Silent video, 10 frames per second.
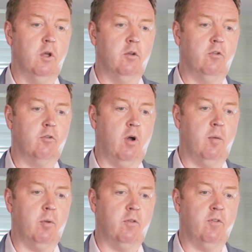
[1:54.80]

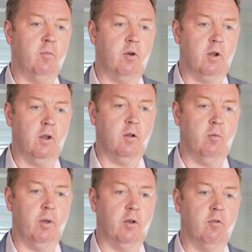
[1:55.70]
describing a similar clinical
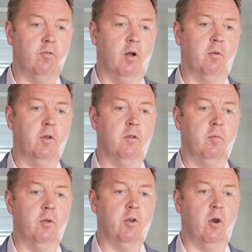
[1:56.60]
picture following the
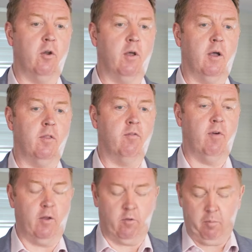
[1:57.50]
Moderna and the
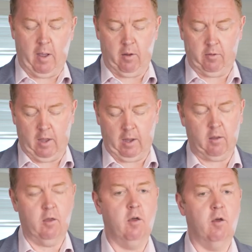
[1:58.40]
Pfizer biotech
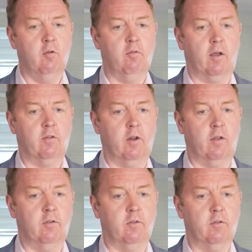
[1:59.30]

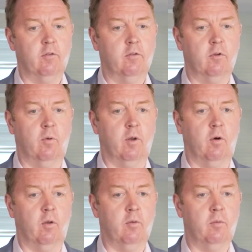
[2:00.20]
vaccinations going on.